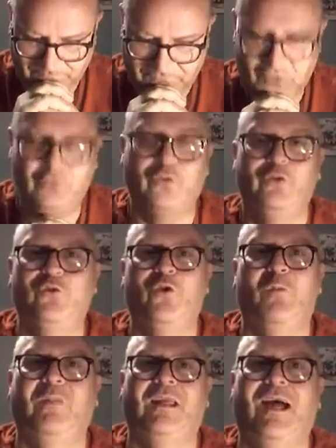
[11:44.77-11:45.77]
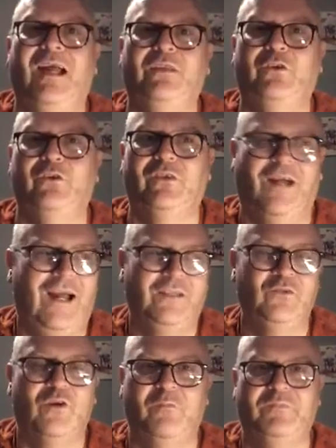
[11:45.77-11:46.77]
You don't know him like I do. I
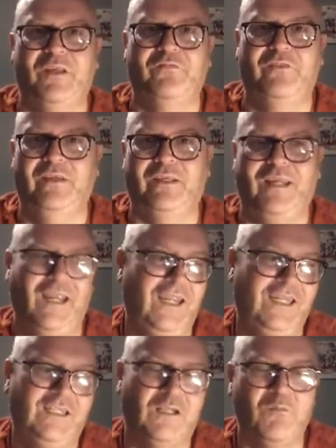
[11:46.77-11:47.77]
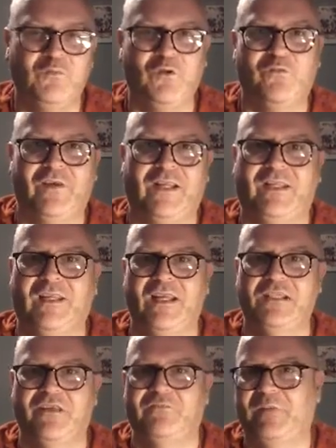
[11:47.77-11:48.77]
know him differently. He comes over
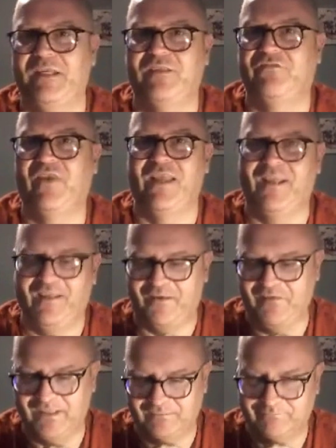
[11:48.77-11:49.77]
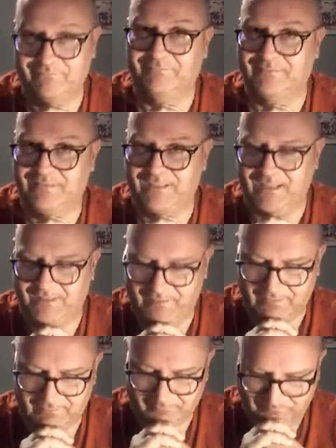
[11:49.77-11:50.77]
aggressive, but he's very loving. Yeah,
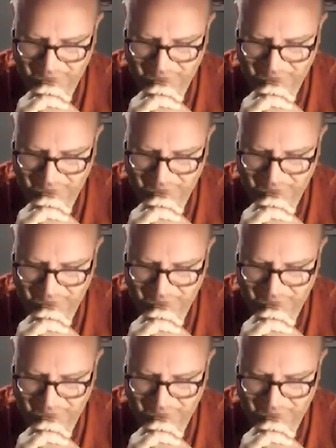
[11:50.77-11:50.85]
right.